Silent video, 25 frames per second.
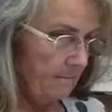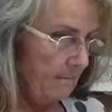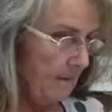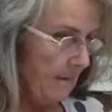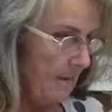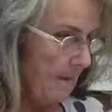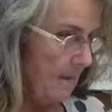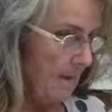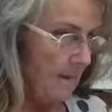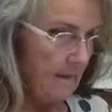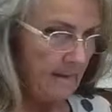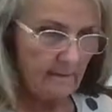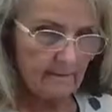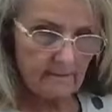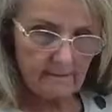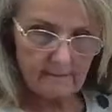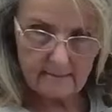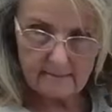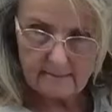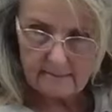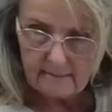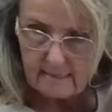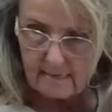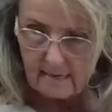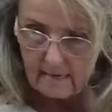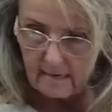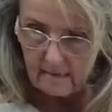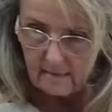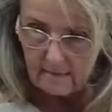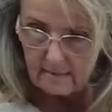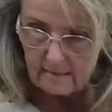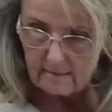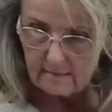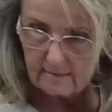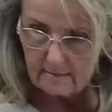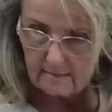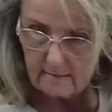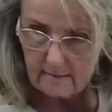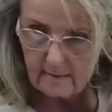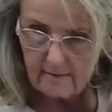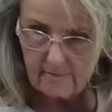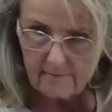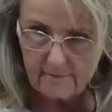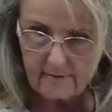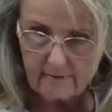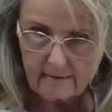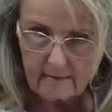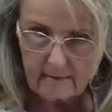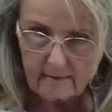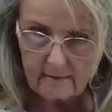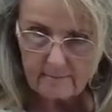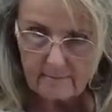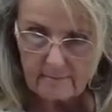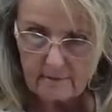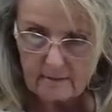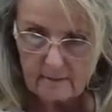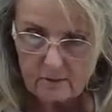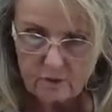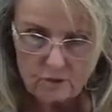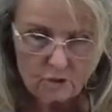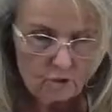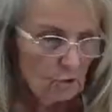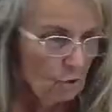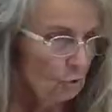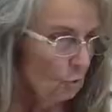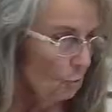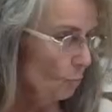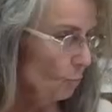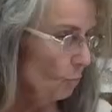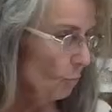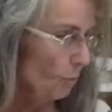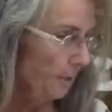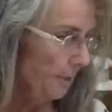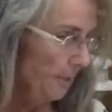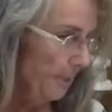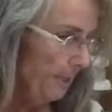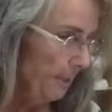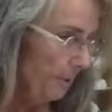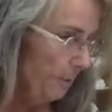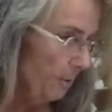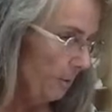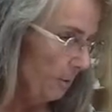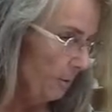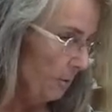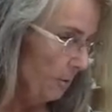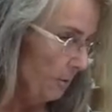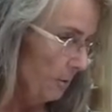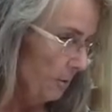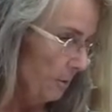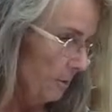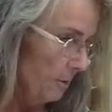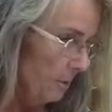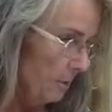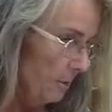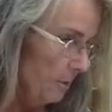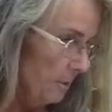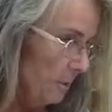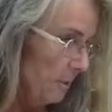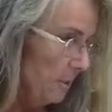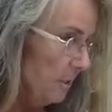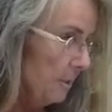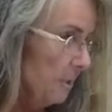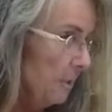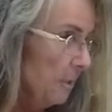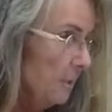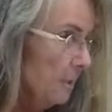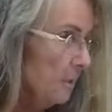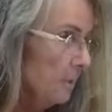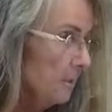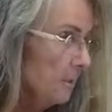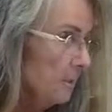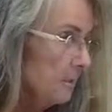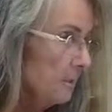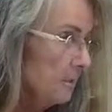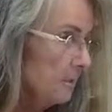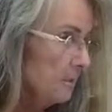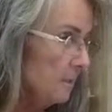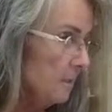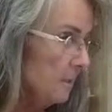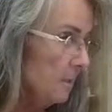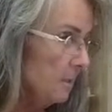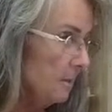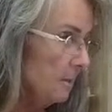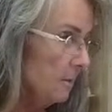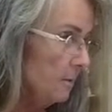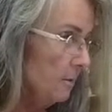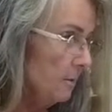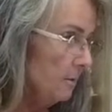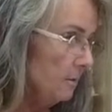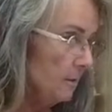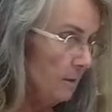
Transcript: And this kind of, let's see if I can get me a skewer here. Get in the center.